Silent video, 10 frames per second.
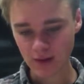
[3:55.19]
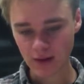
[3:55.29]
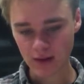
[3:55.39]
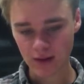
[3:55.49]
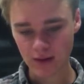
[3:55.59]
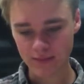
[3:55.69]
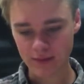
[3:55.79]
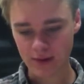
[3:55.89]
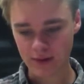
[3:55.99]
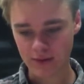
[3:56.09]

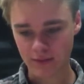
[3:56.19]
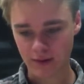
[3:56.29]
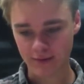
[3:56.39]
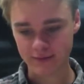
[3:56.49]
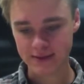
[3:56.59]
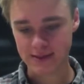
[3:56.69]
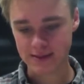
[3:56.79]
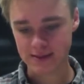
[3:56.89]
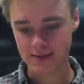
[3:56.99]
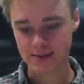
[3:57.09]
One of the
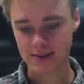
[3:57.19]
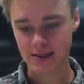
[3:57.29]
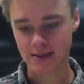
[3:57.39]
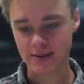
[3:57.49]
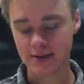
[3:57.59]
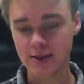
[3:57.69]
reasons is that